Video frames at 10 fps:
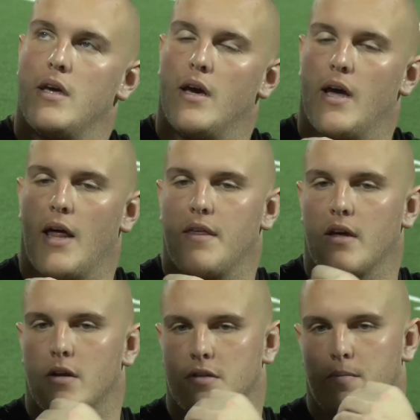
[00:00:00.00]
Yeah, and I think
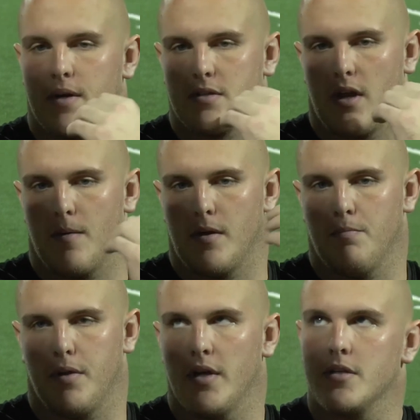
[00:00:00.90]
it also depends on how many
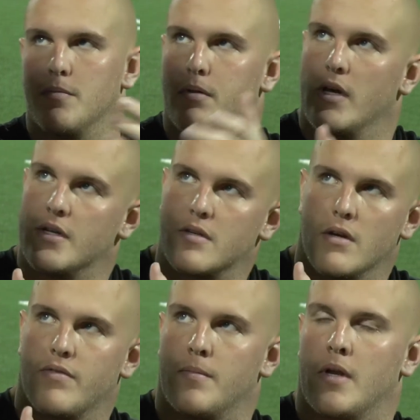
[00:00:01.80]
plays you play and
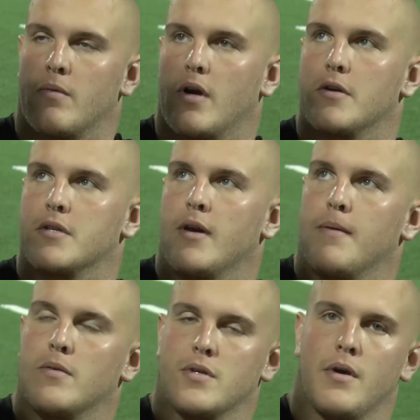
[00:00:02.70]
stuff. And then the Rutgers game,
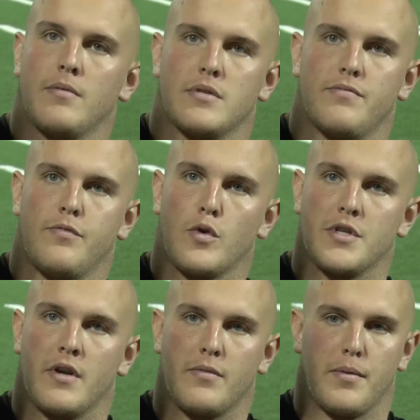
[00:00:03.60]
I was
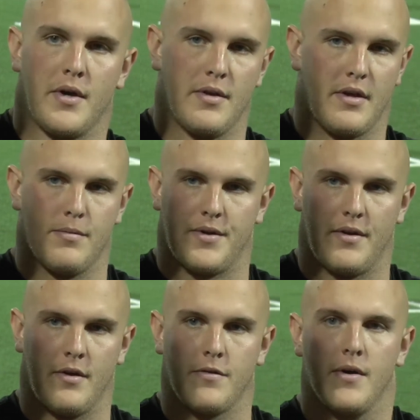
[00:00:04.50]
fortunate enough to play, I think it was
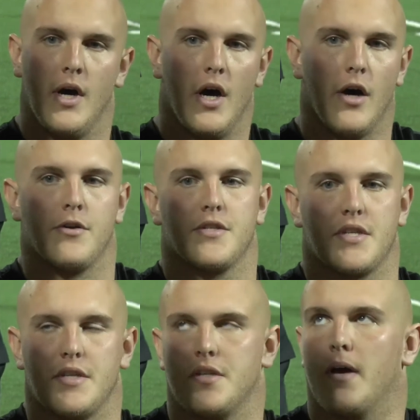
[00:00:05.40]
like under
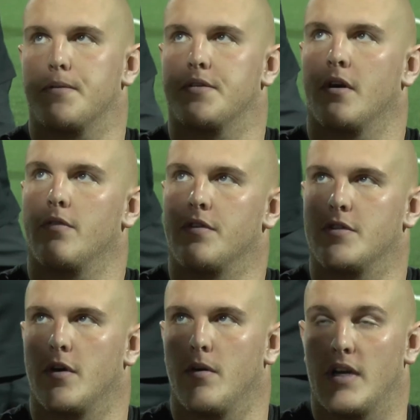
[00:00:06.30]
60 snaps itself. And
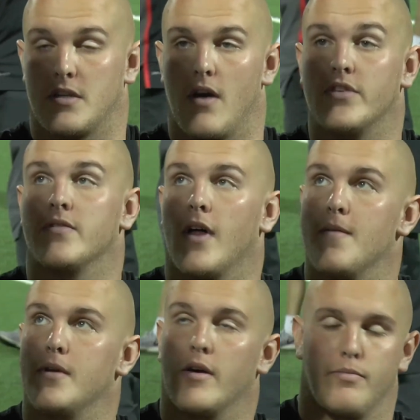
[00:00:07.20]
so as an offensive
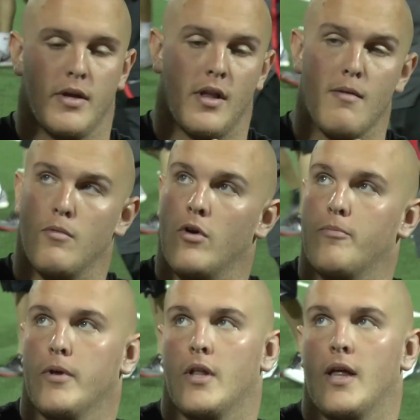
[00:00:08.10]
lineman, I've played a lot more,
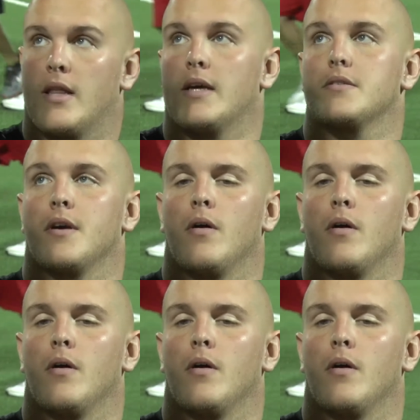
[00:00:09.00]
I've played a lot less.